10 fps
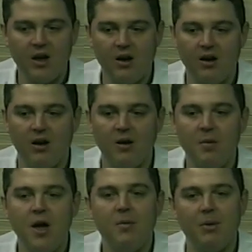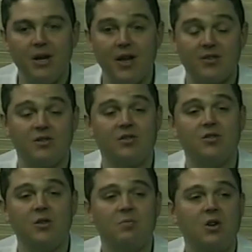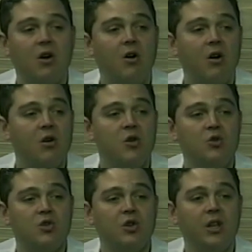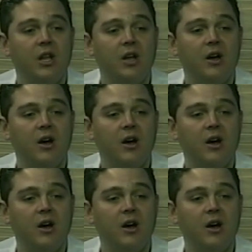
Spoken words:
But yes, the soups are usually